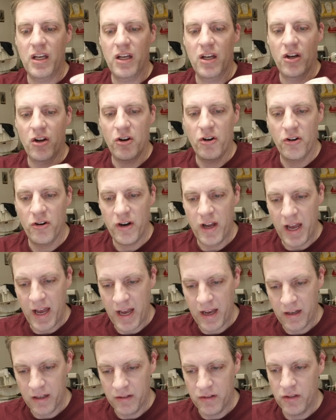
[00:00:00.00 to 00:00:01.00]
Her
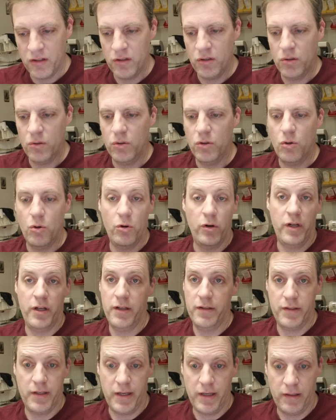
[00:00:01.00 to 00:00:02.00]
attitude or
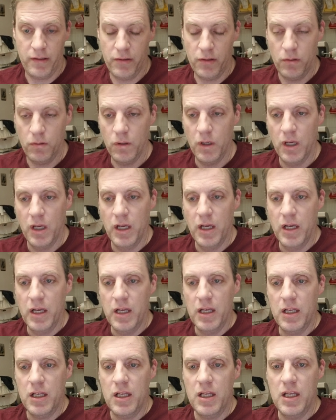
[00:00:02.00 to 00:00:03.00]
his attitude,
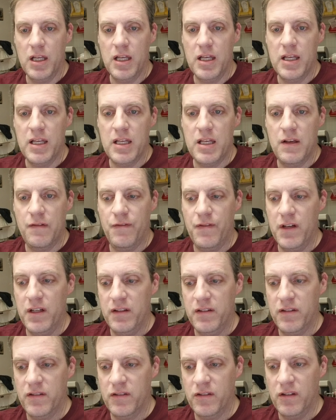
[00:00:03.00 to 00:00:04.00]
if
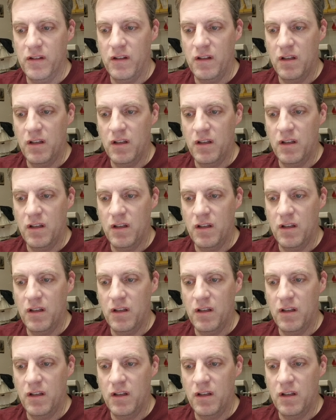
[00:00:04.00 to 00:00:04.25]
it's